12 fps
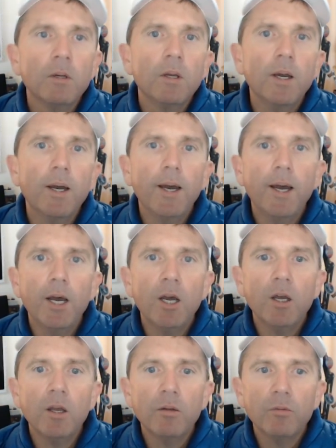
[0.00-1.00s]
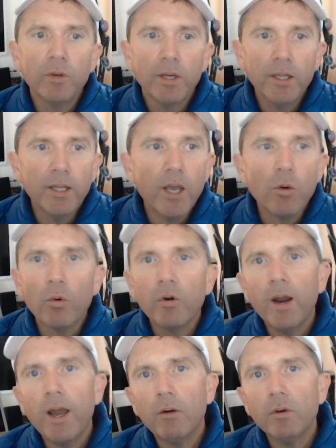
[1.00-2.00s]
Get that order
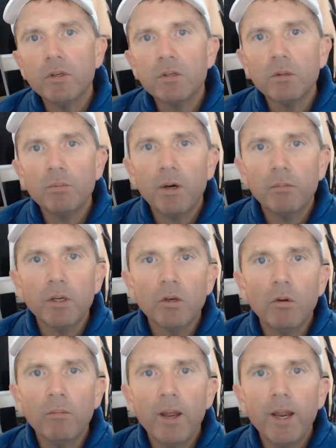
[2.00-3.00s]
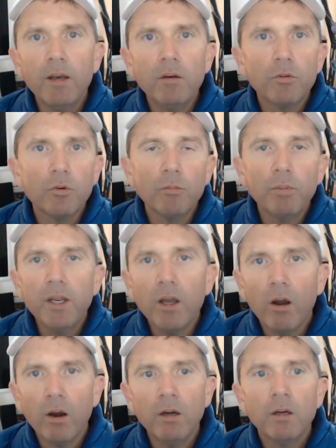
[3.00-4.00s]
out into the public domain through
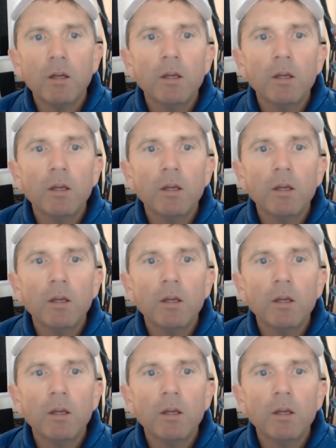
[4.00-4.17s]
PR.